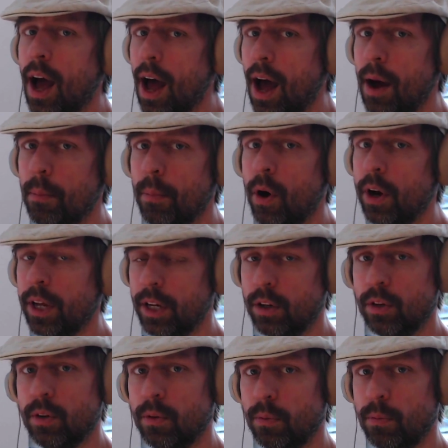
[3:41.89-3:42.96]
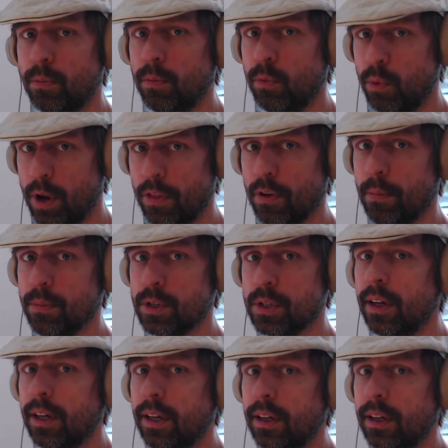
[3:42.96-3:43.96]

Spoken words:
harmonic rhythms